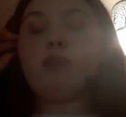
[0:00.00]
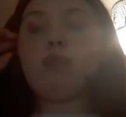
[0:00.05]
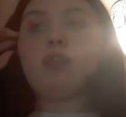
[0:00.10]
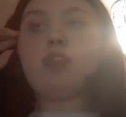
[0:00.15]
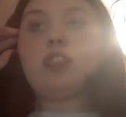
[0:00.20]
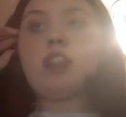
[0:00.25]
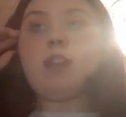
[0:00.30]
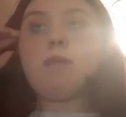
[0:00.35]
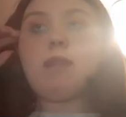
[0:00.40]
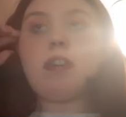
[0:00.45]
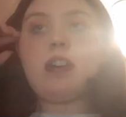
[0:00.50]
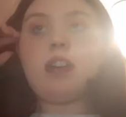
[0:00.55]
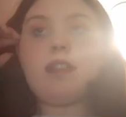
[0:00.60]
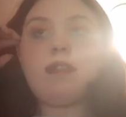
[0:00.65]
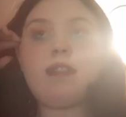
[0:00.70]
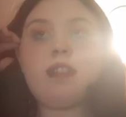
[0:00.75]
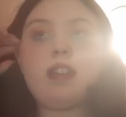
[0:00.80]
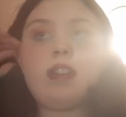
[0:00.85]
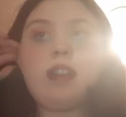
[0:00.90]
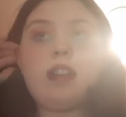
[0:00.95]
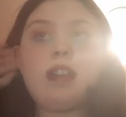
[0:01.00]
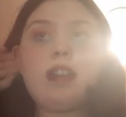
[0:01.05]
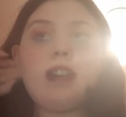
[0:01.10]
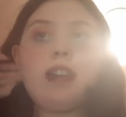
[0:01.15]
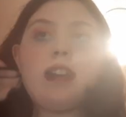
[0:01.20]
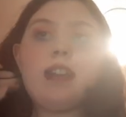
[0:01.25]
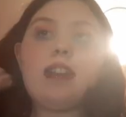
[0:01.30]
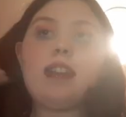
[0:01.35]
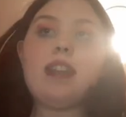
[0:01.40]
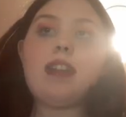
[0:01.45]
shimmer.
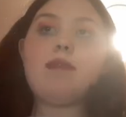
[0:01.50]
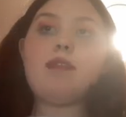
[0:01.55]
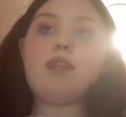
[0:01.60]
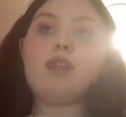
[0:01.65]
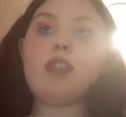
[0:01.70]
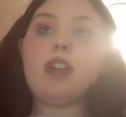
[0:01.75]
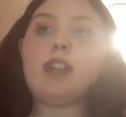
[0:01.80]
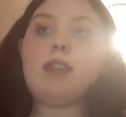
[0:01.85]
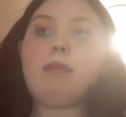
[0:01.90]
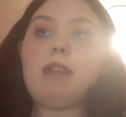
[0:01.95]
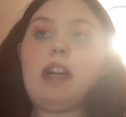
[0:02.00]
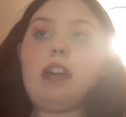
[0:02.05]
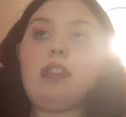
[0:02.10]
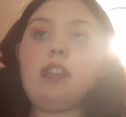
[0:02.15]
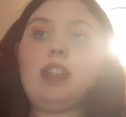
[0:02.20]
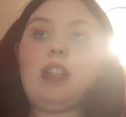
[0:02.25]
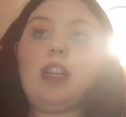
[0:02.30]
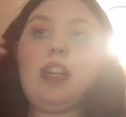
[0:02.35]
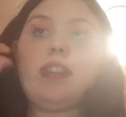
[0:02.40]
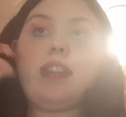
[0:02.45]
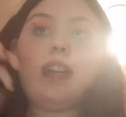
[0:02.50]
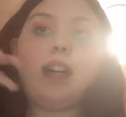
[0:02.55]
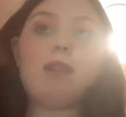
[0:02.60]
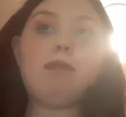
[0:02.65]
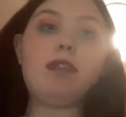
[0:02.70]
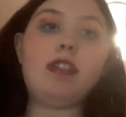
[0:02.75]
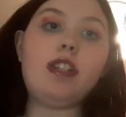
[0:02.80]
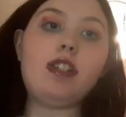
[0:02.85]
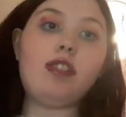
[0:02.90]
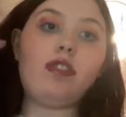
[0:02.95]
Never tried a powder like that,
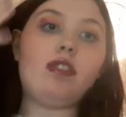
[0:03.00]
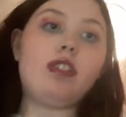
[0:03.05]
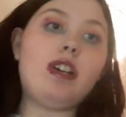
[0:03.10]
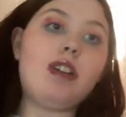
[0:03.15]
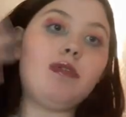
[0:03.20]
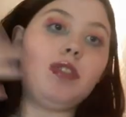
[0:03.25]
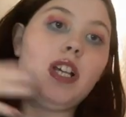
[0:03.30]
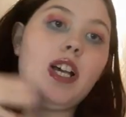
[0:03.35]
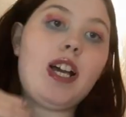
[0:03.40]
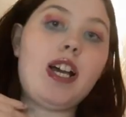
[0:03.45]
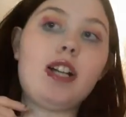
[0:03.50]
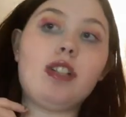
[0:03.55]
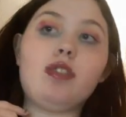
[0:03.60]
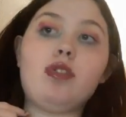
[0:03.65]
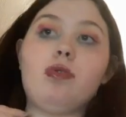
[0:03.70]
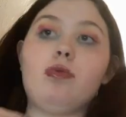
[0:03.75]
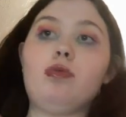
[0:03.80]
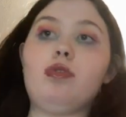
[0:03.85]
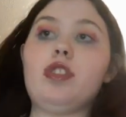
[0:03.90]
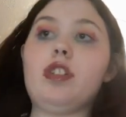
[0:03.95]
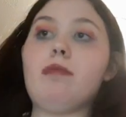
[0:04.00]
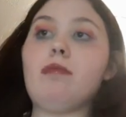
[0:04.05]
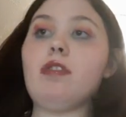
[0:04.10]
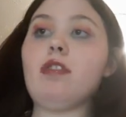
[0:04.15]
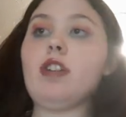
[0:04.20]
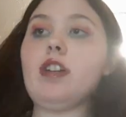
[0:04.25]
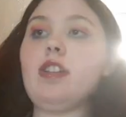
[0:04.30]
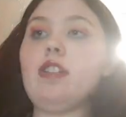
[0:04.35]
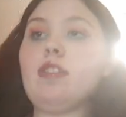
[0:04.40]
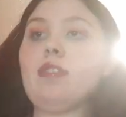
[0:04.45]
but it doesn't have like actual shimmer
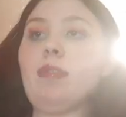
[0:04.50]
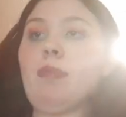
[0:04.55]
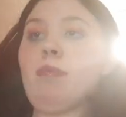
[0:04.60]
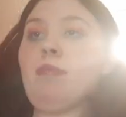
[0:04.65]
in.